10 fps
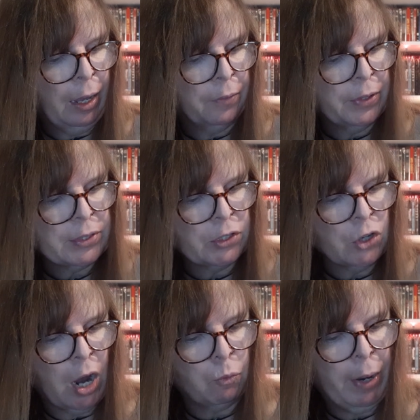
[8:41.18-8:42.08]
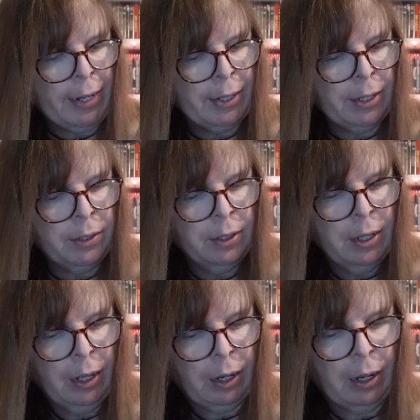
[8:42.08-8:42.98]
This is not rated.
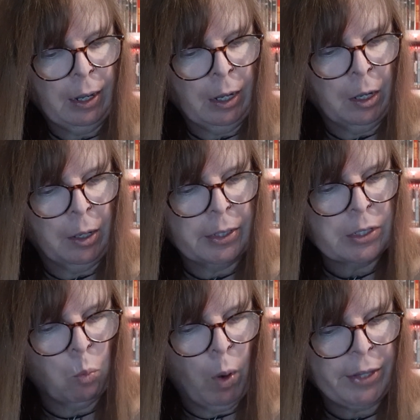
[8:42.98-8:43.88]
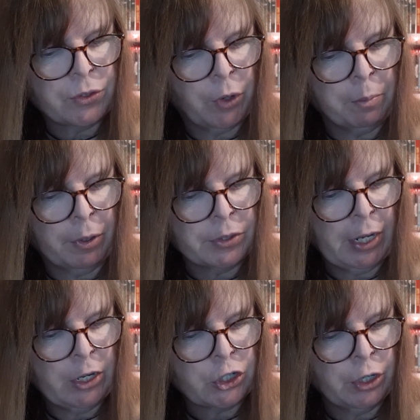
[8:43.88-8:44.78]
It's in widescreen
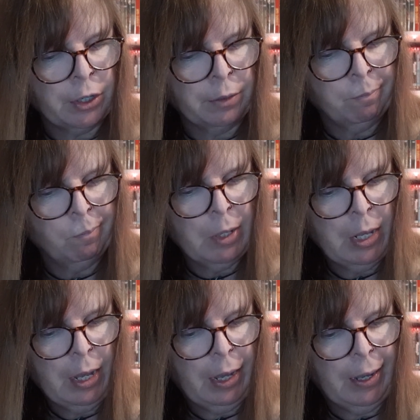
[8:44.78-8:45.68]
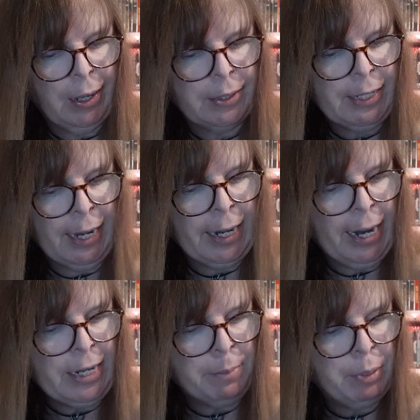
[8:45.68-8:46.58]
presentation,
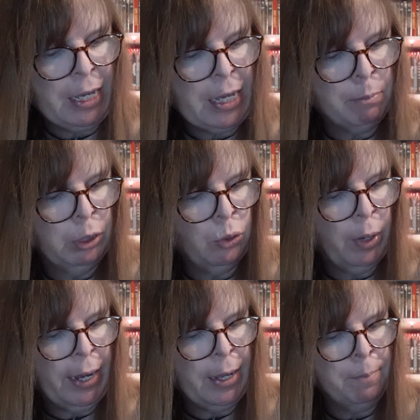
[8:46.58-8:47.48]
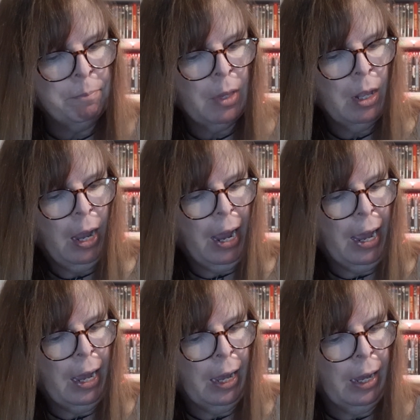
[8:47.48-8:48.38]
1080p Blu-ray.
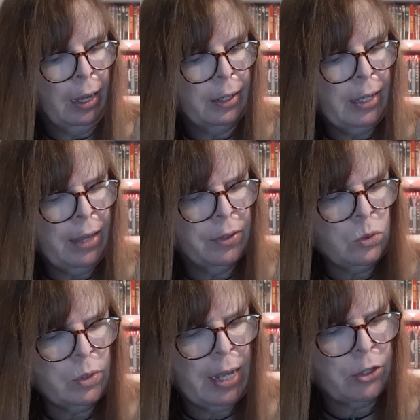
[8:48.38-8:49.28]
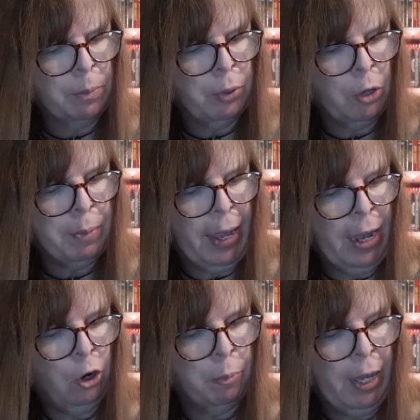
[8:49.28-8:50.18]
Yeah, this was actually put out by
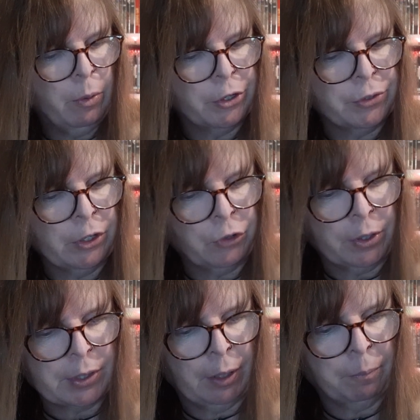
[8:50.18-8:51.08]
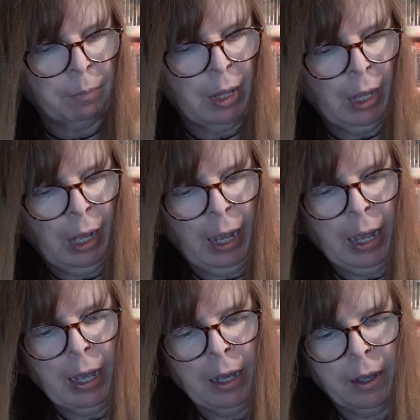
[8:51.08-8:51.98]
Anchor Bay, which is interesting,
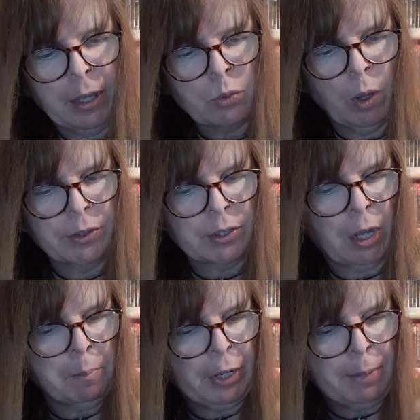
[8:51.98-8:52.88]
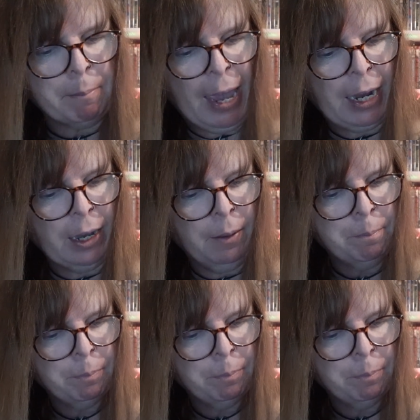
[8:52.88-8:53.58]
as well as the company Manga,